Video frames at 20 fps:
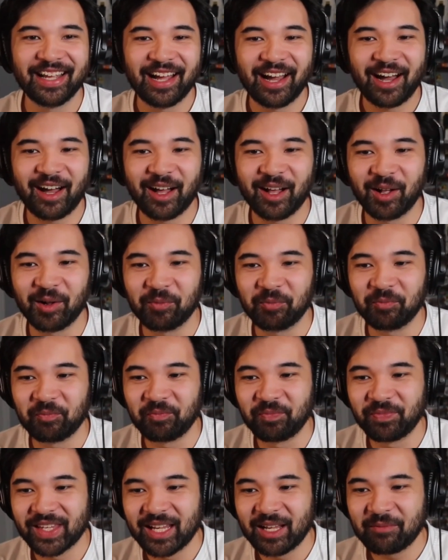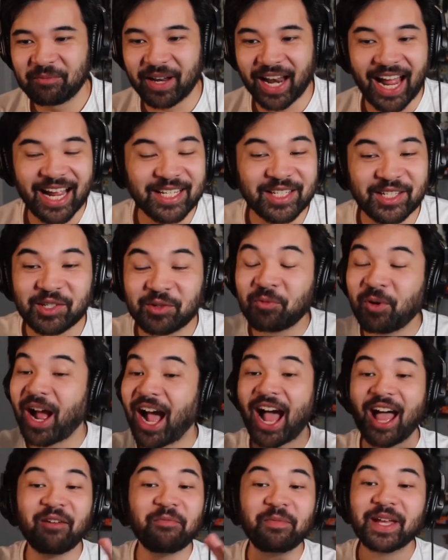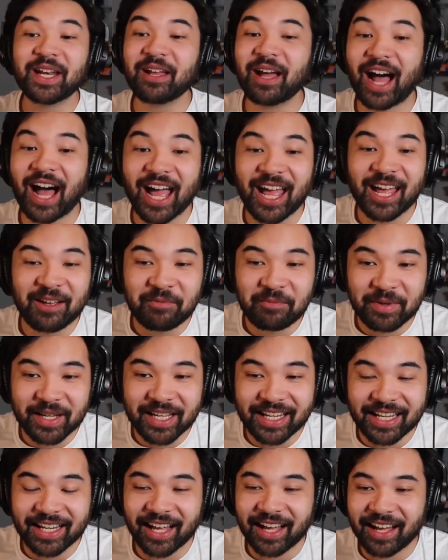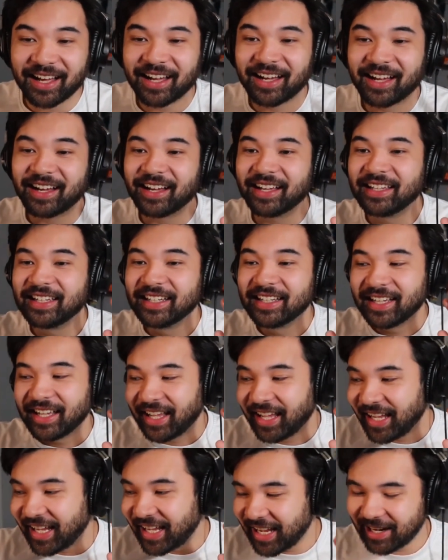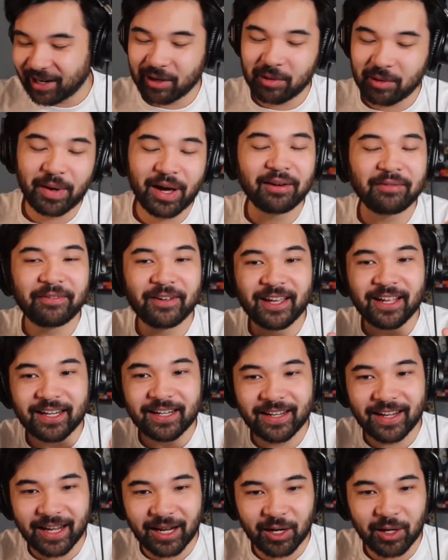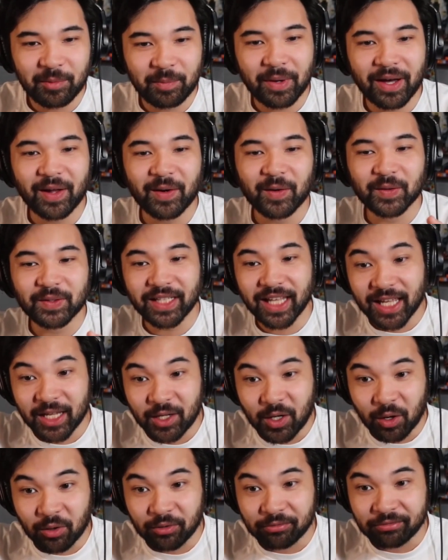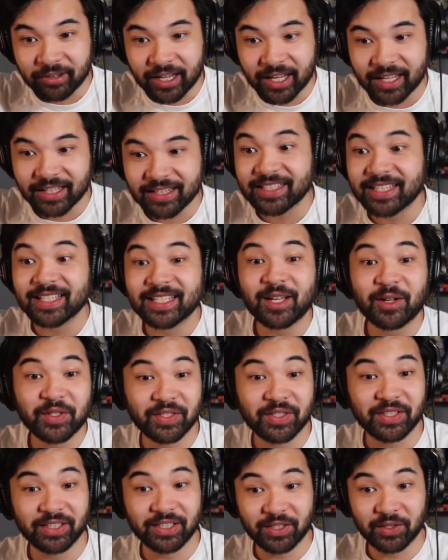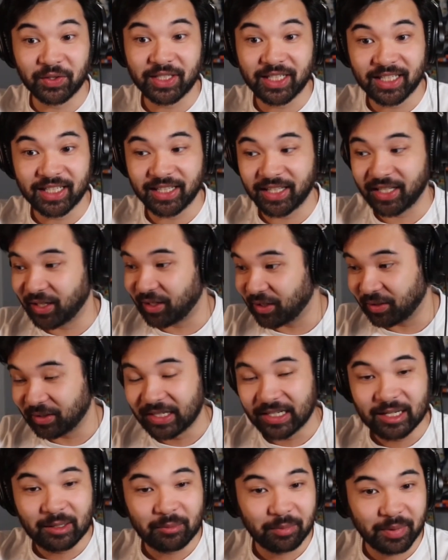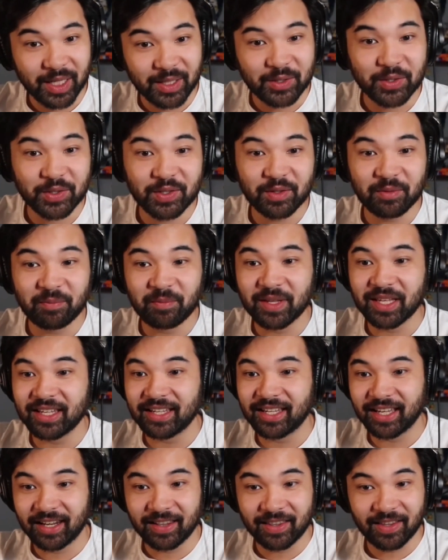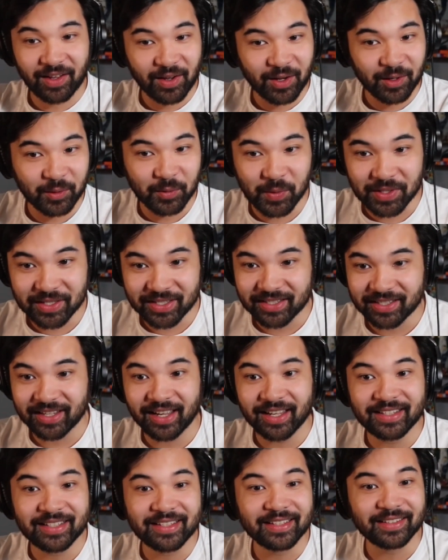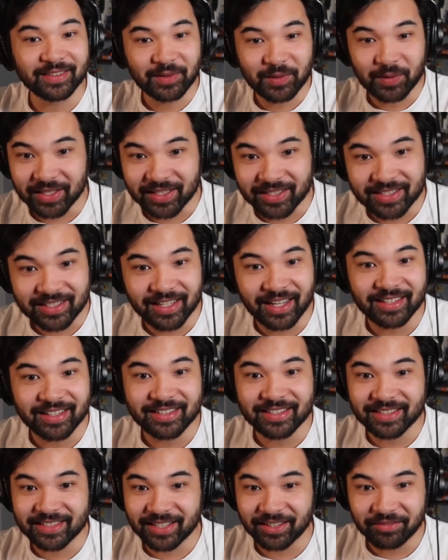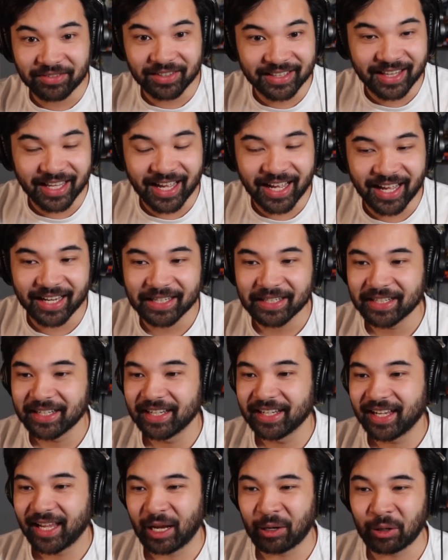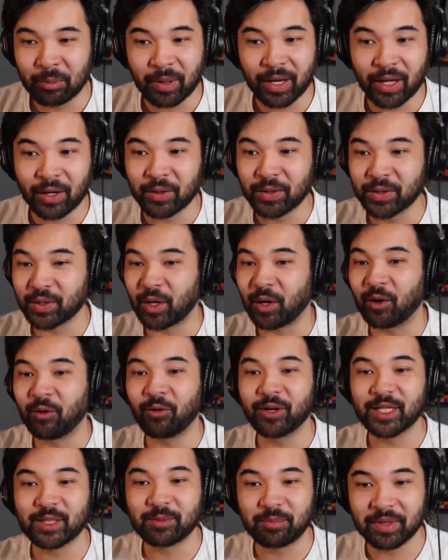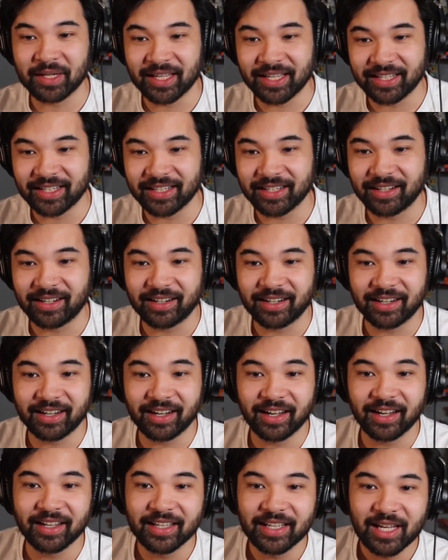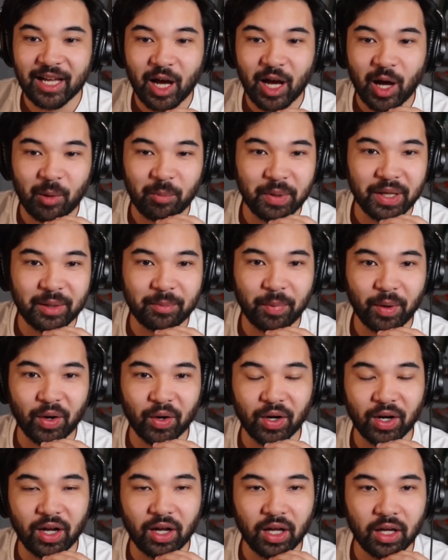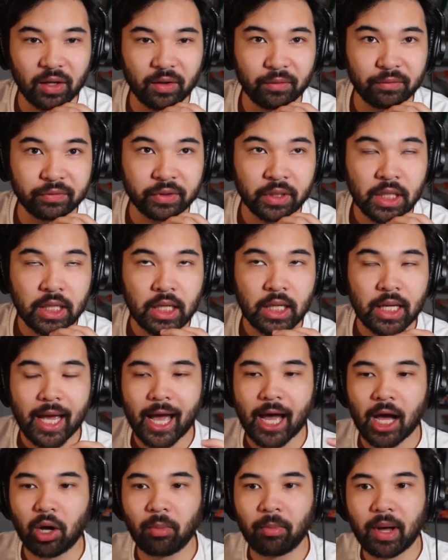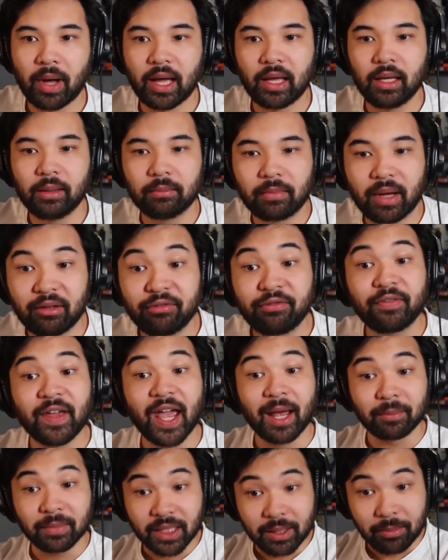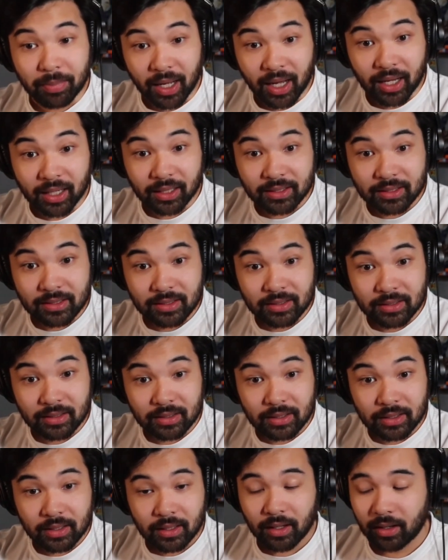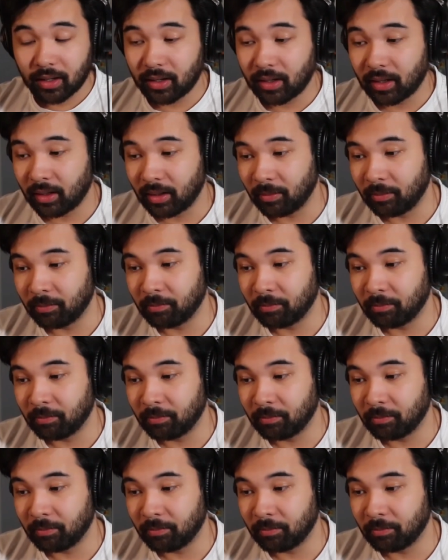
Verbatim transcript: But I swear I have been a Harry Potter fan and a Harry Potter Lego fan since I was a little kid. There are pictures of me getting the Hogwarts sets and Quidditch sets and stuff like that. Harry Potter has always been a big part of how my family bonds. Yeah.